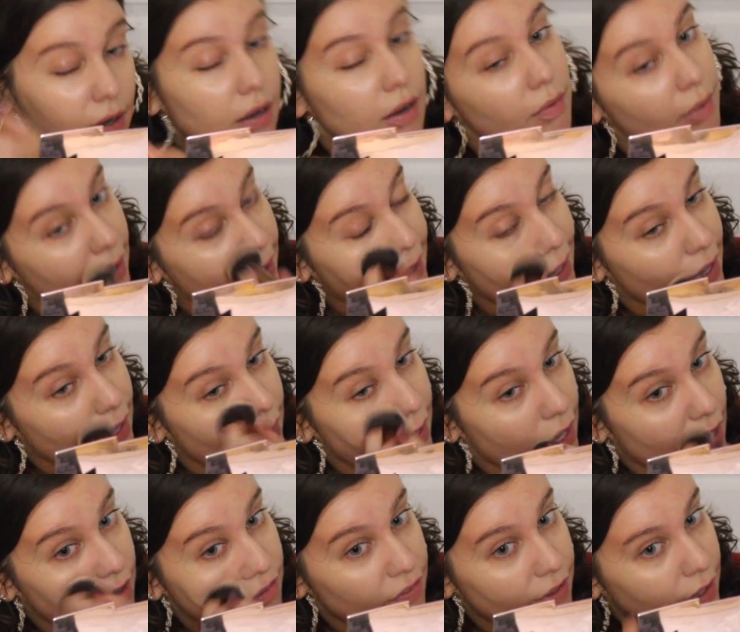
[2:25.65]
I
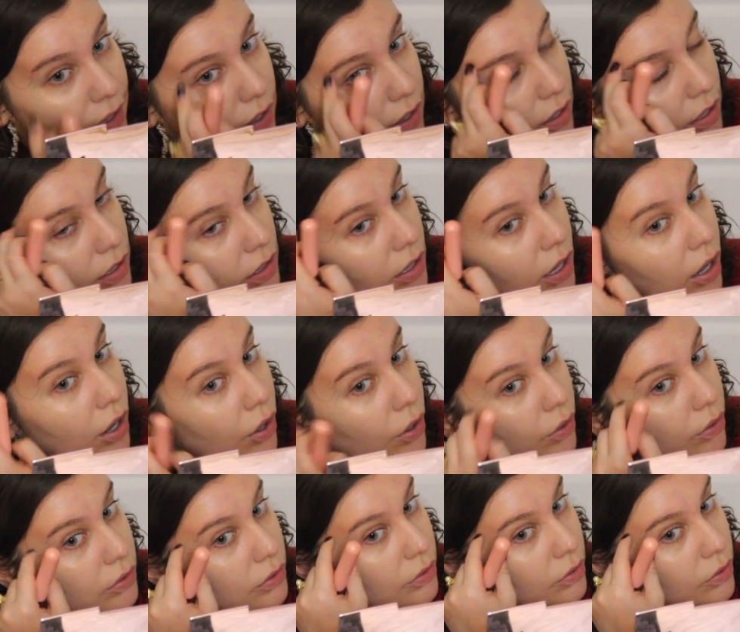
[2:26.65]
have like a glow?